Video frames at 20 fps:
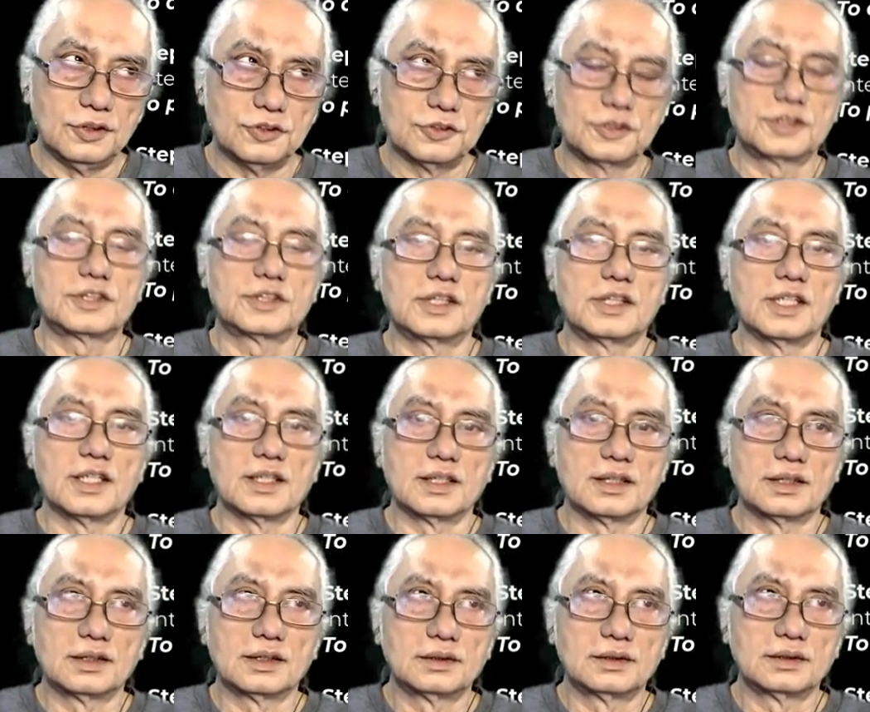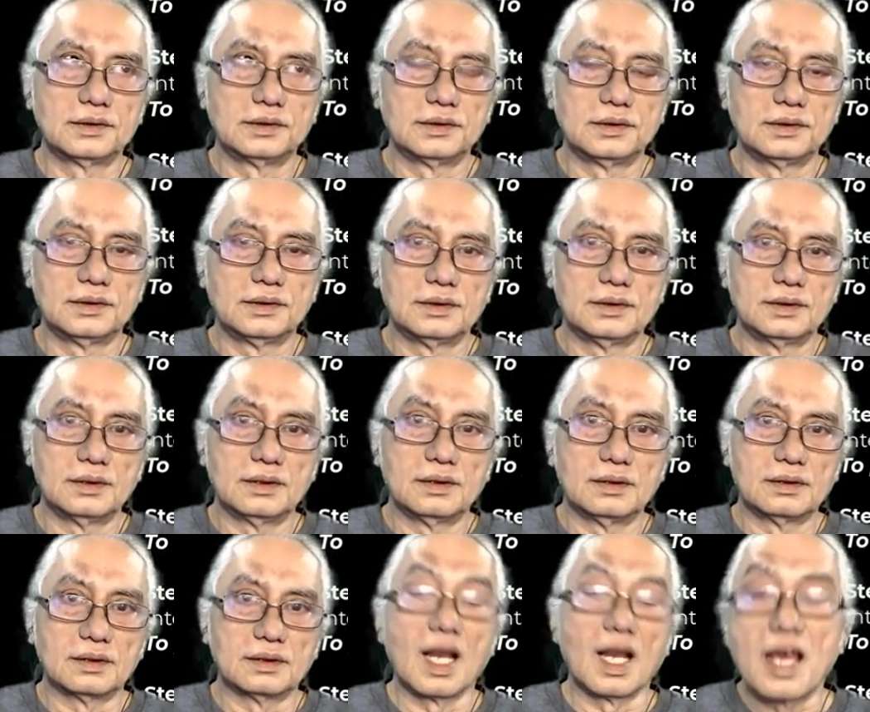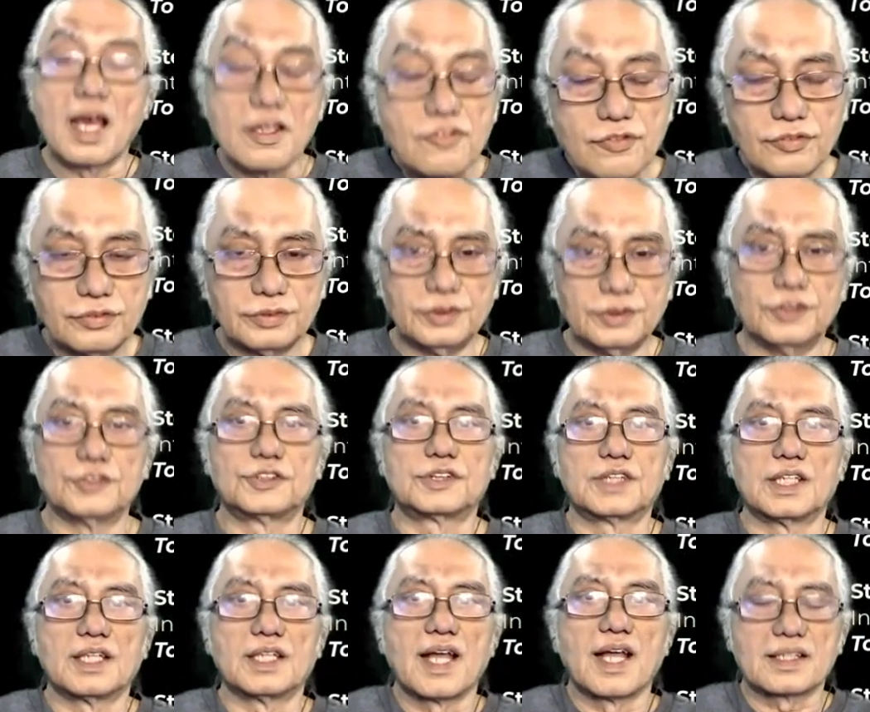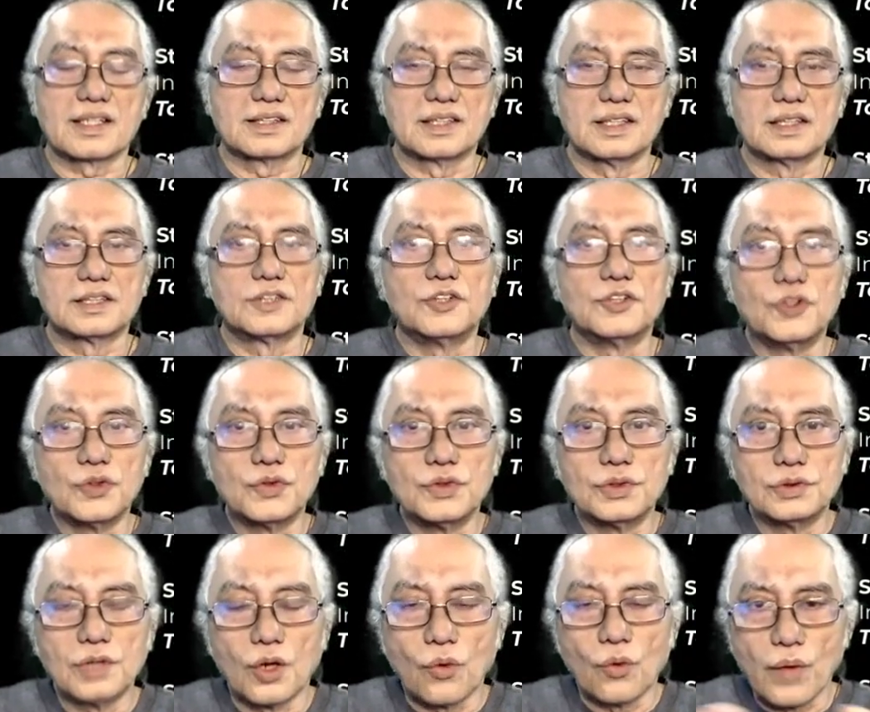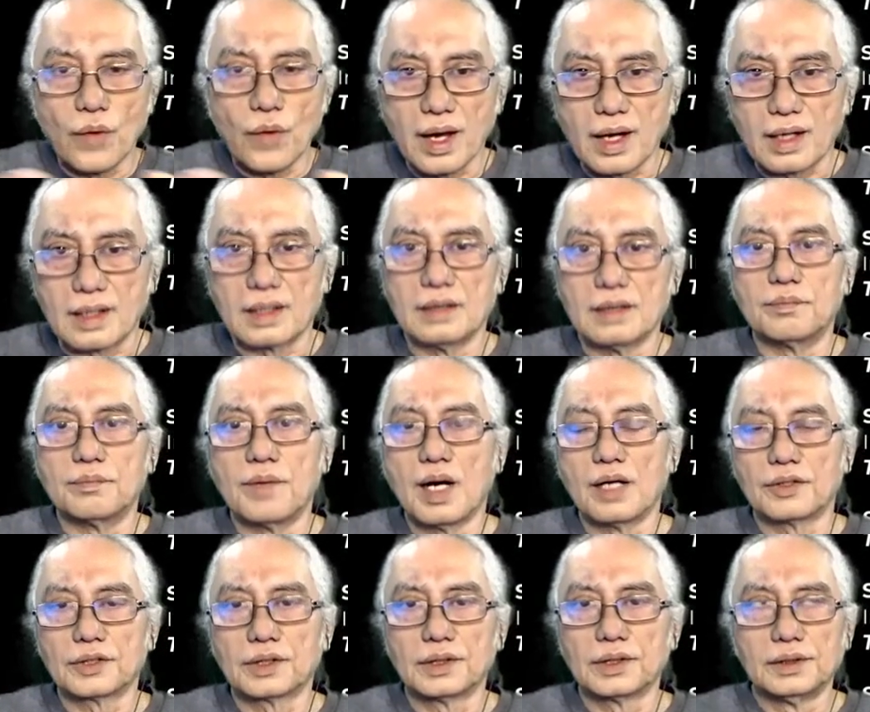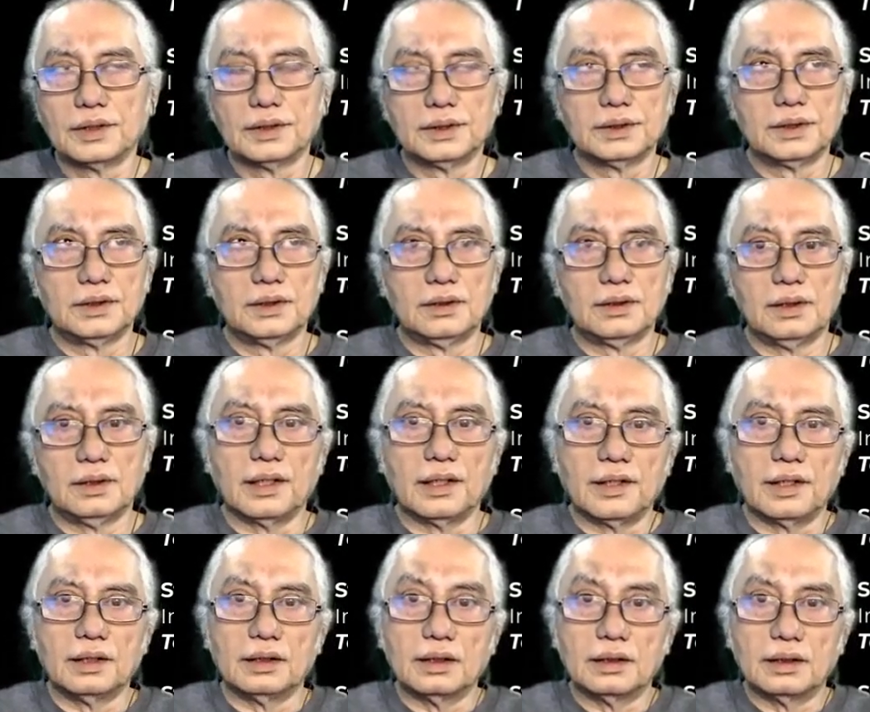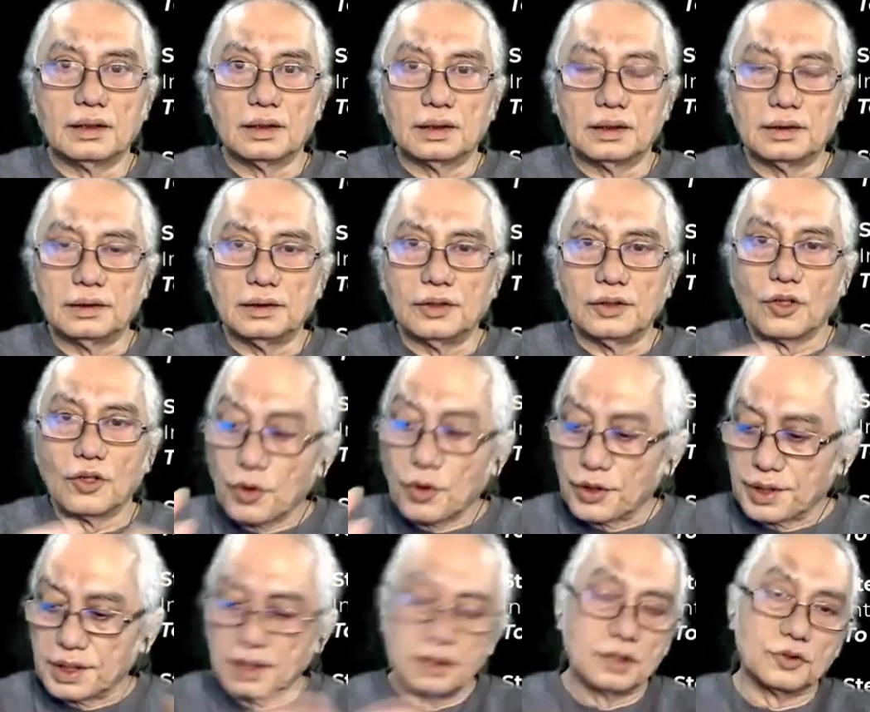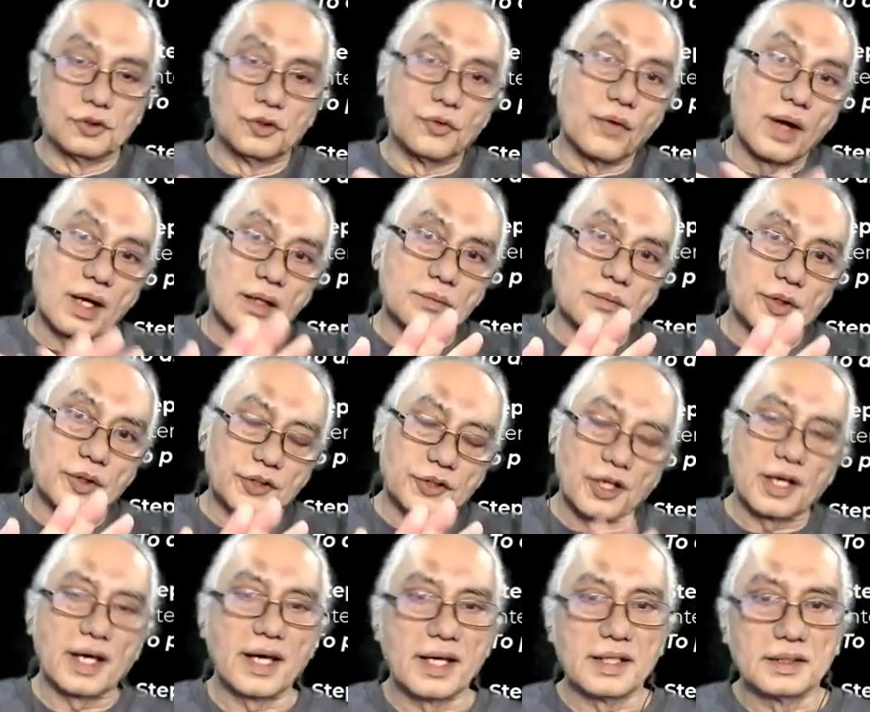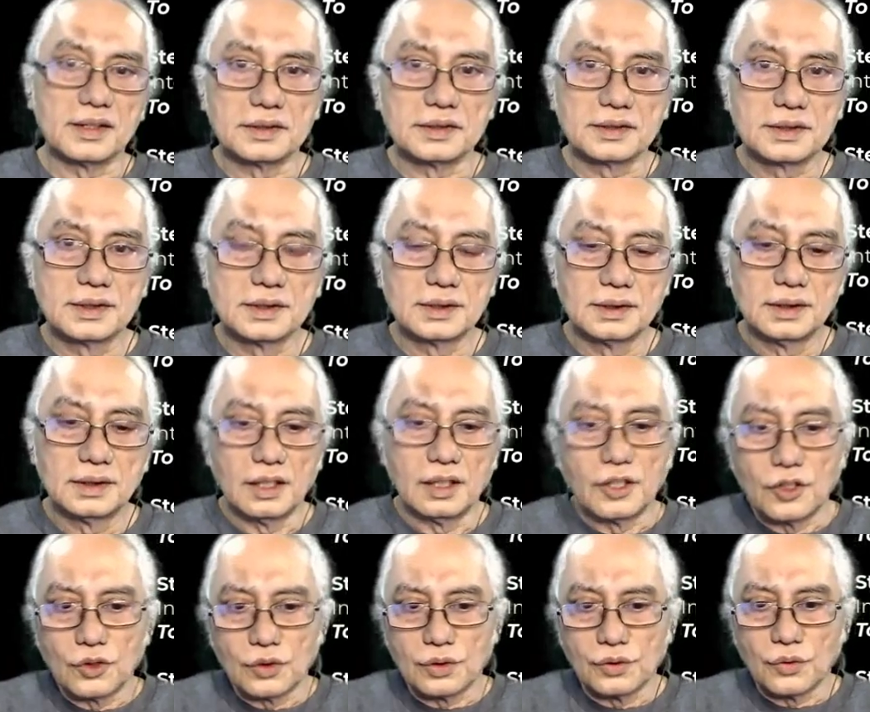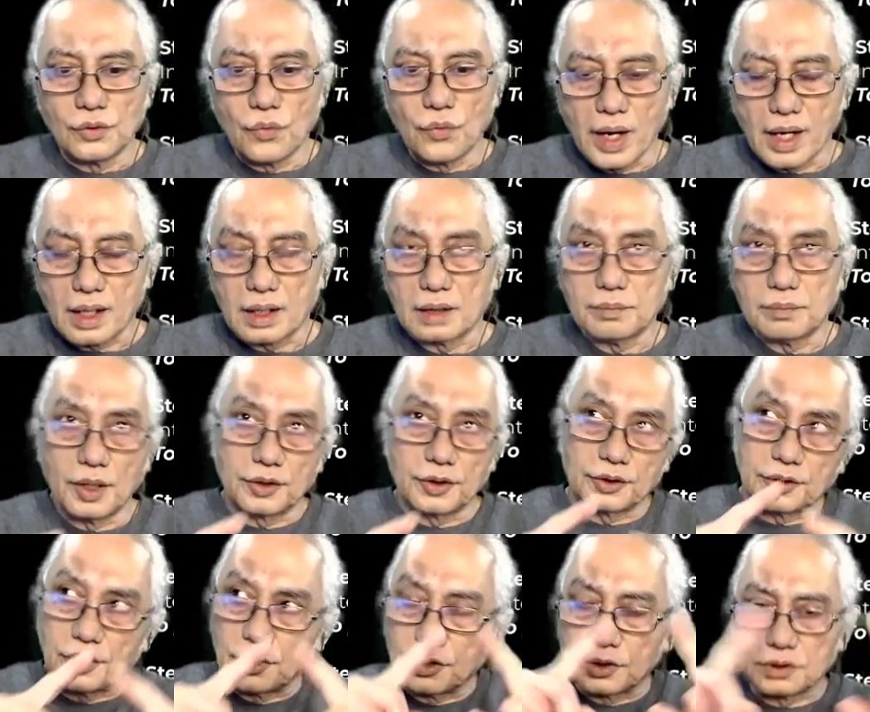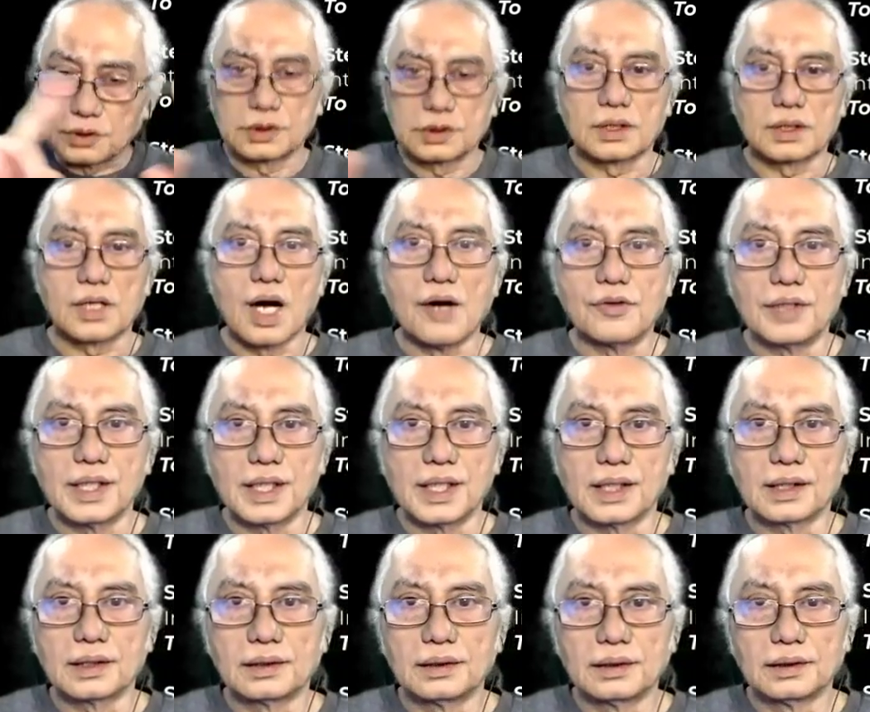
still life, you still exist, you aware about your body, you're aware about your hands, you're aware about your surrounding,